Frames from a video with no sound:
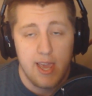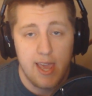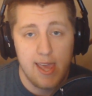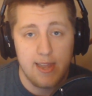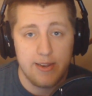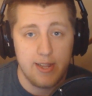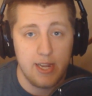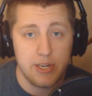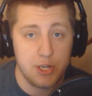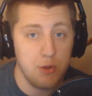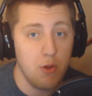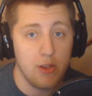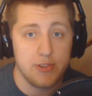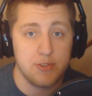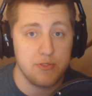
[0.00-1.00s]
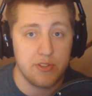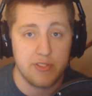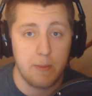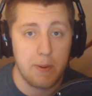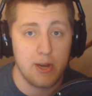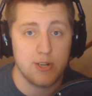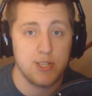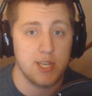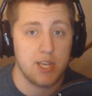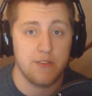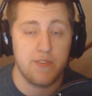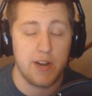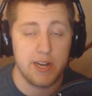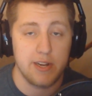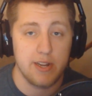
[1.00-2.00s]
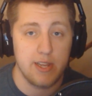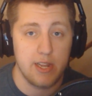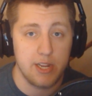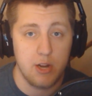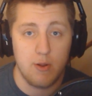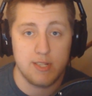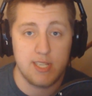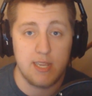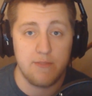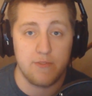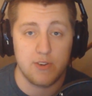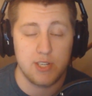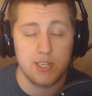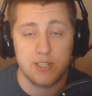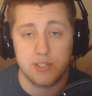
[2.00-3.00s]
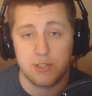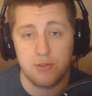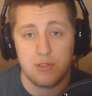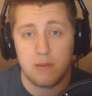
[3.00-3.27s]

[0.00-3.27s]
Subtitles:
And do you also think that Parasite could find a team for Season 2?